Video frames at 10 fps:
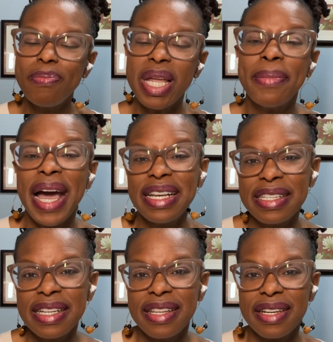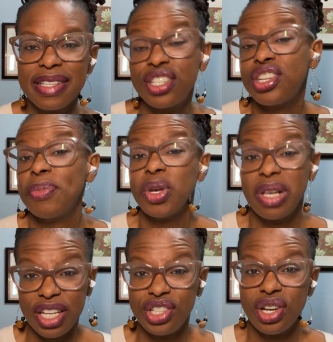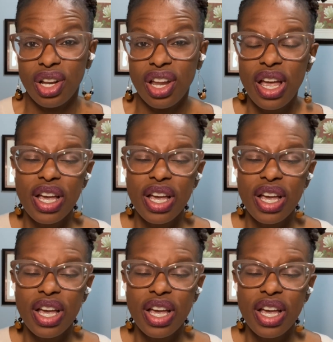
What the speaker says: minimizing the stimulation.